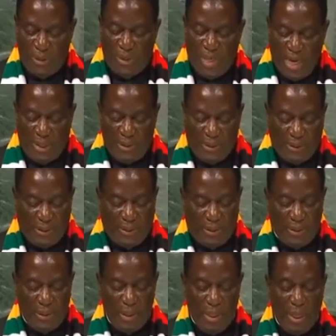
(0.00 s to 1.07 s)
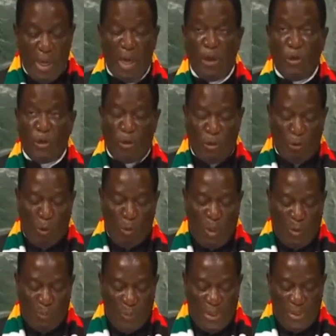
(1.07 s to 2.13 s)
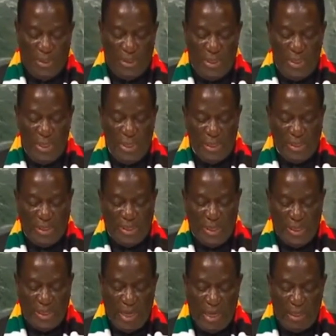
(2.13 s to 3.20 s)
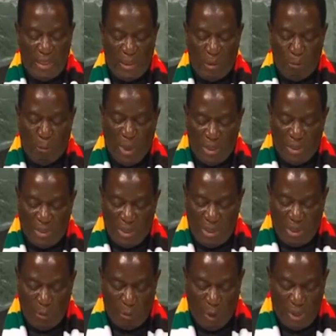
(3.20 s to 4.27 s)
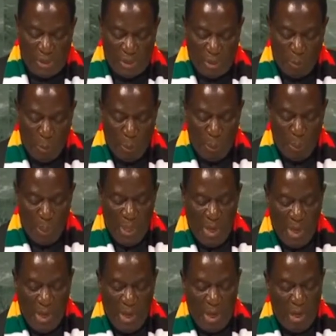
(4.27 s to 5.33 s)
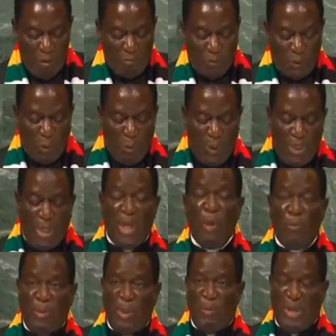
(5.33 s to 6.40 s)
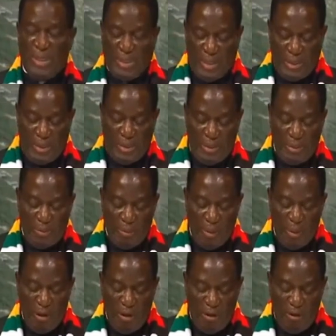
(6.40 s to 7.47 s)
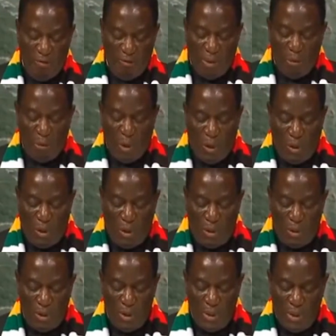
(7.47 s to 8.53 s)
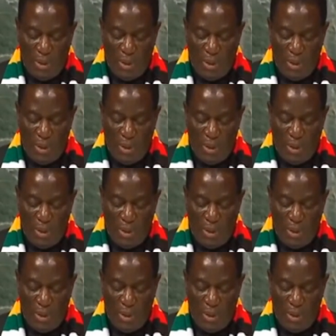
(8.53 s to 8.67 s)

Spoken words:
the targets and commitments set under the Paris Agreement have to be implemented. Furthermore,